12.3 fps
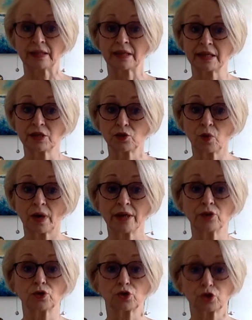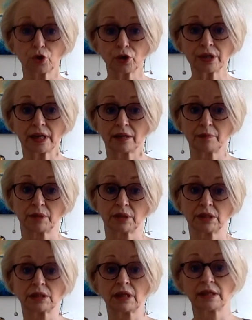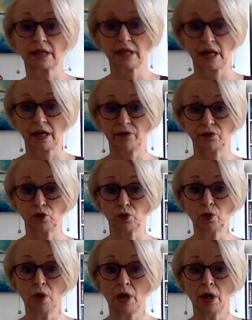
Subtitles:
That is why the third element that I gave you